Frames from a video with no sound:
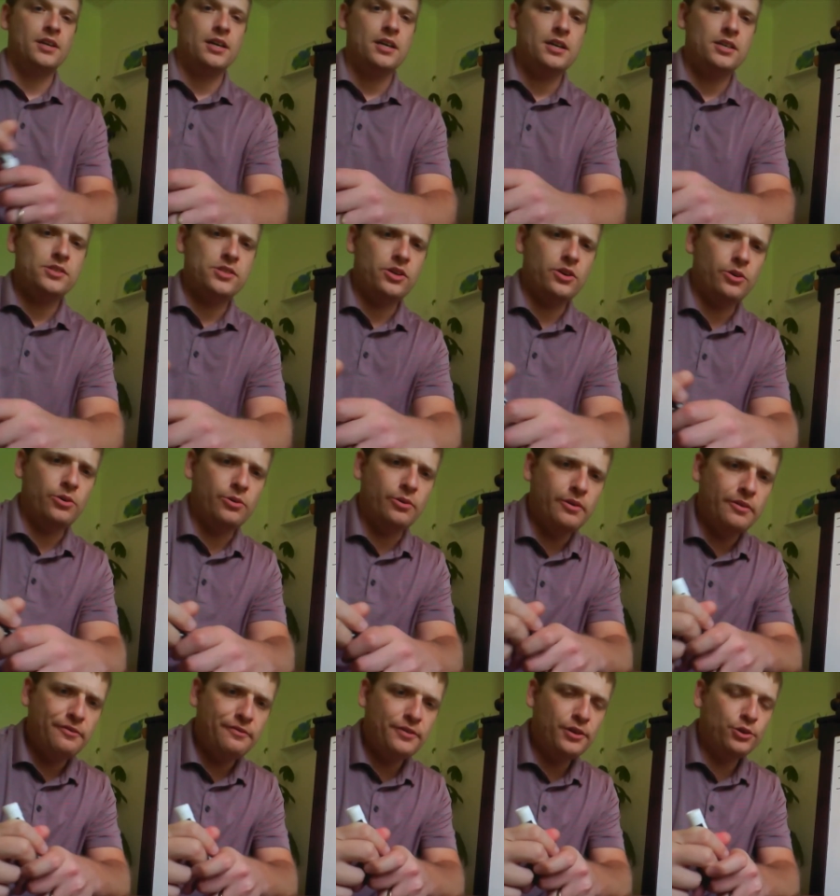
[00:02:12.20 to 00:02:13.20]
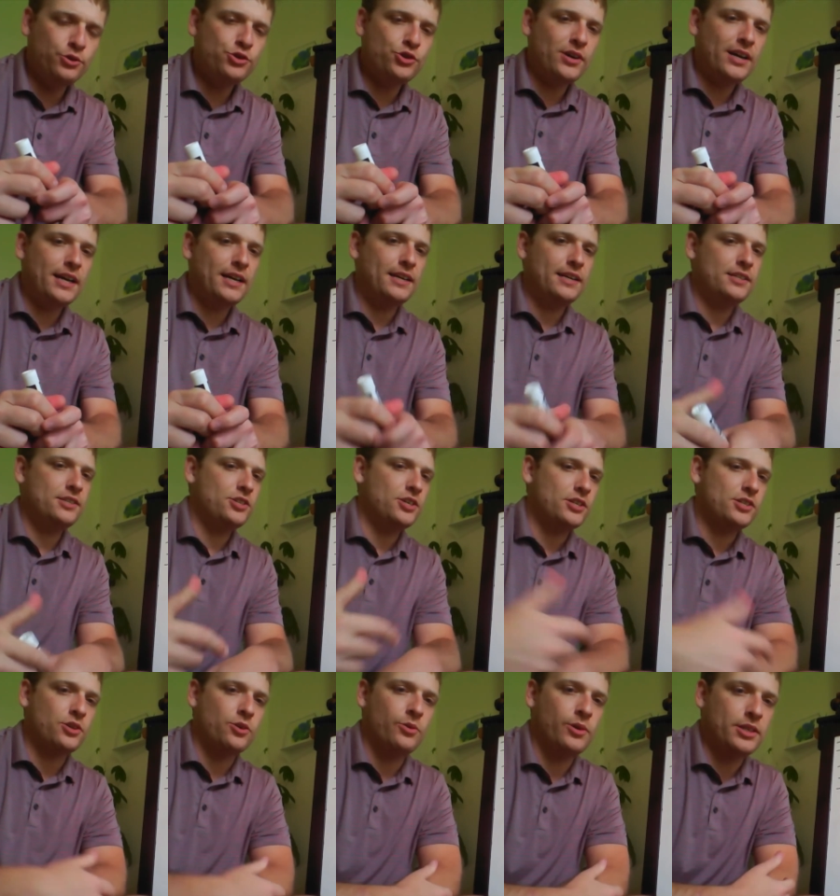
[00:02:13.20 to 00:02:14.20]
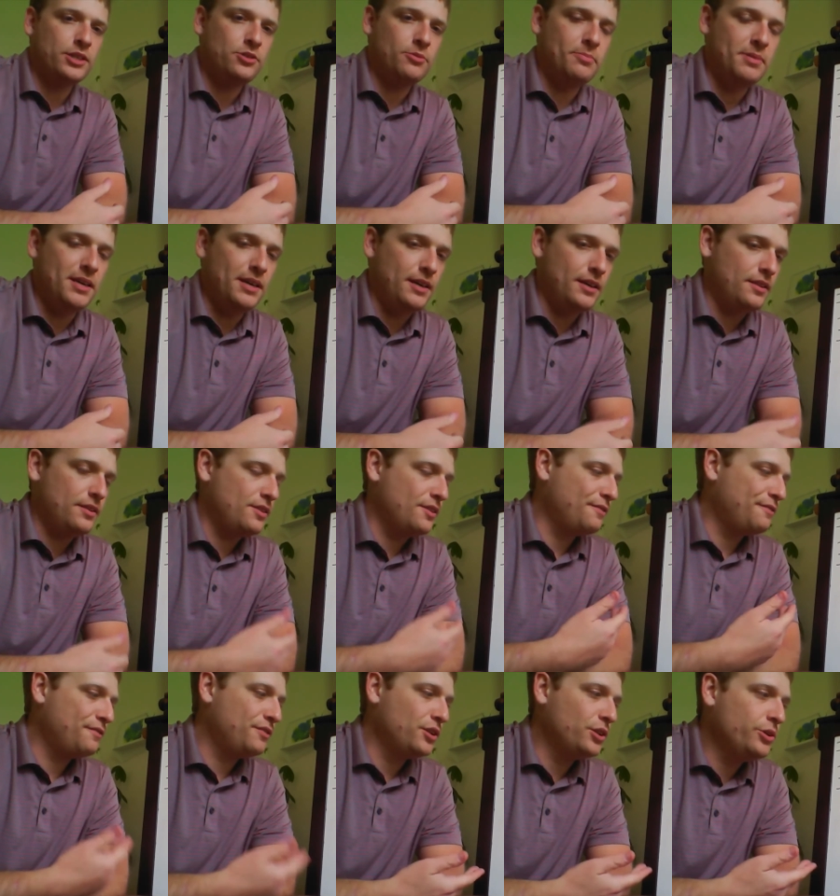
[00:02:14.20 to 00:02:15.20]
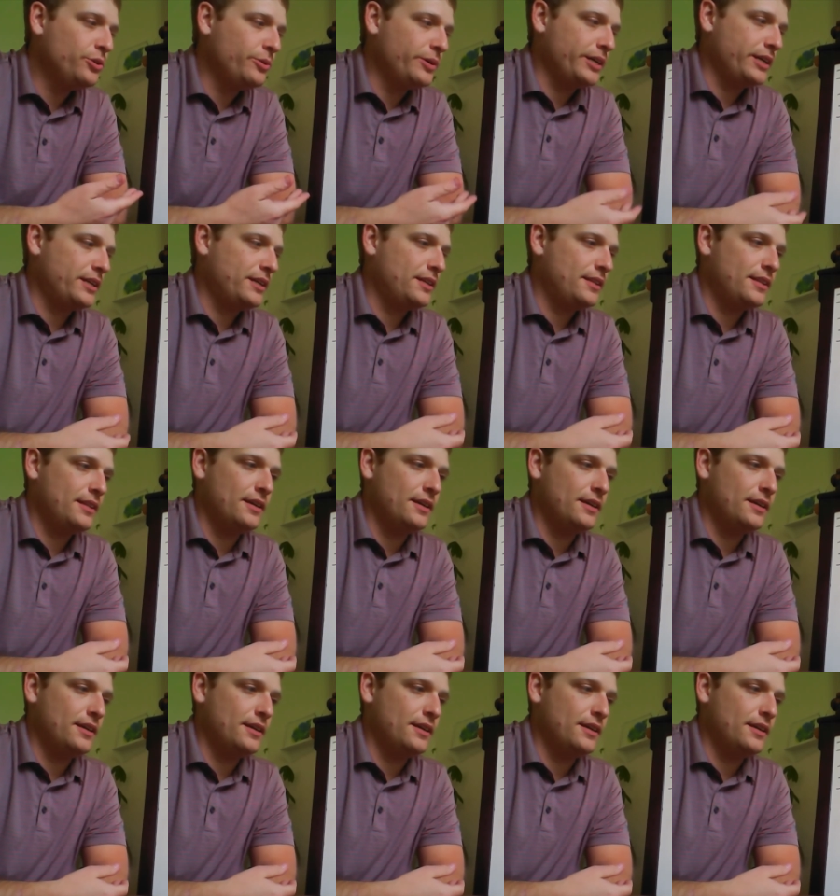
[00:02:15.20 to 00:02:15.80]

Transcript: So filtrate is just going to be the fluid